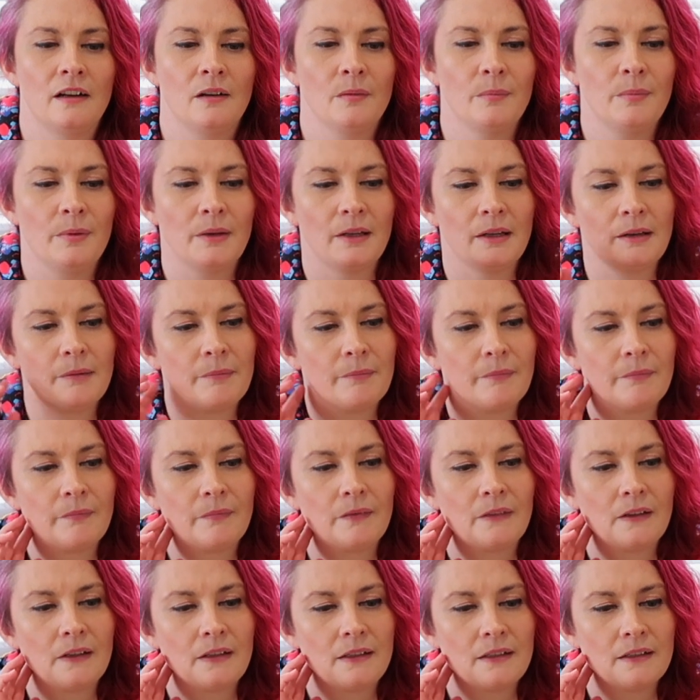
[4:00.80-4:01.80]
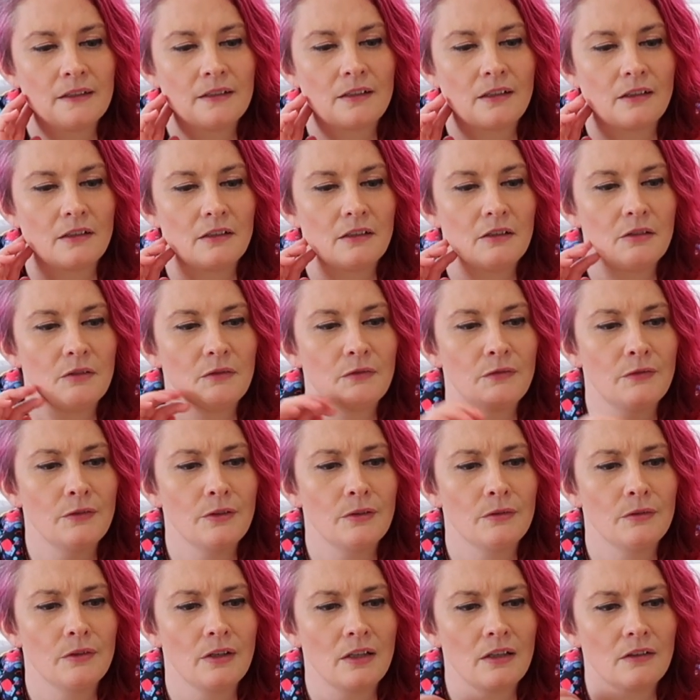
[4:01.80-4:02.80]
up him. So you
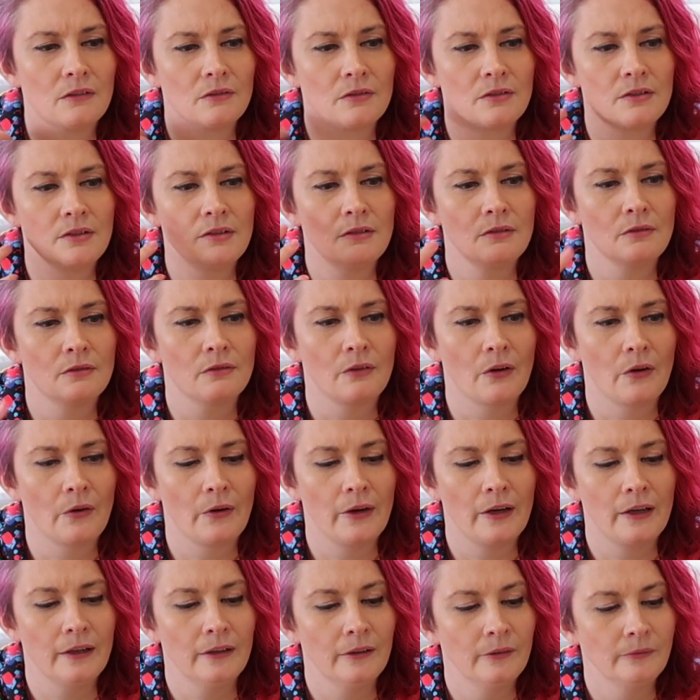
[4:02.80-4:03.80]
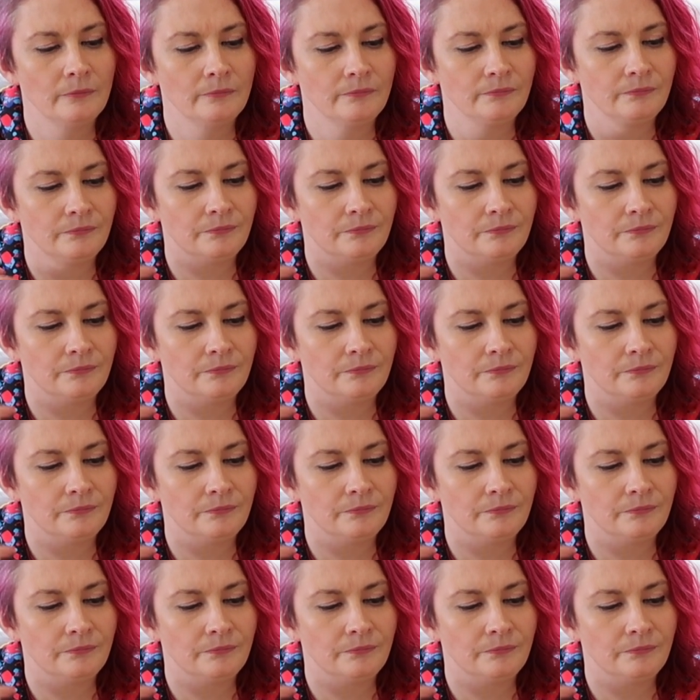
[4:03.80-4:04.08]
feel like you're still growing.